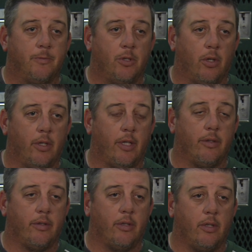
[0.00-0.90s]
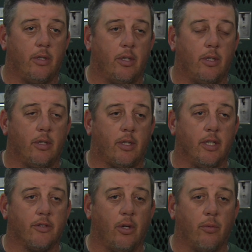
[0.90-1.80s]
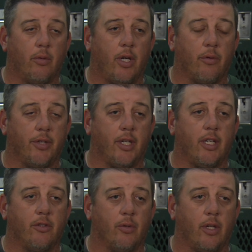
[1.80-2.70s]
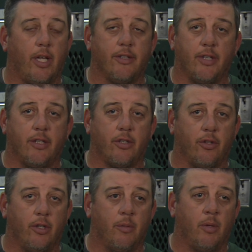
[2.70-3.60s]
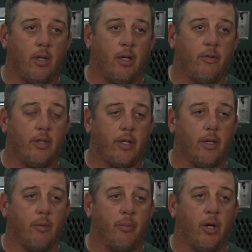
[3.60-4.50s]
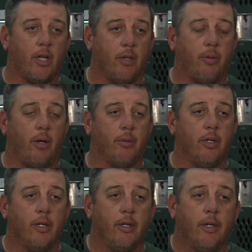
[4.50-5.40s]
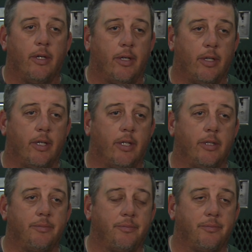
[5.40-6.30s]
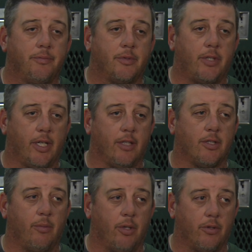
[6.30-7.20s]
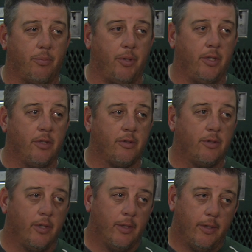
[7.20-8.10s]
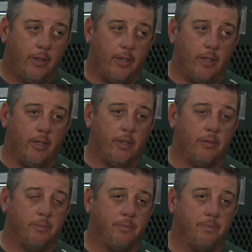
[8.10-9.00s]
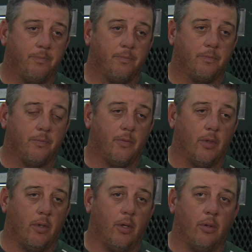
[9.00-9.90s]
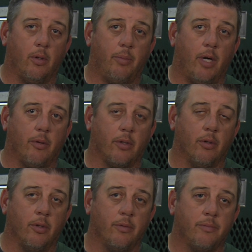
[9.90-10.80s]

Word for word: you know, that kids don't, I don't think kids realize that till they're in the middle of it. I think Mbari could probably uh, second some of those opinions um, uh, about recruiting.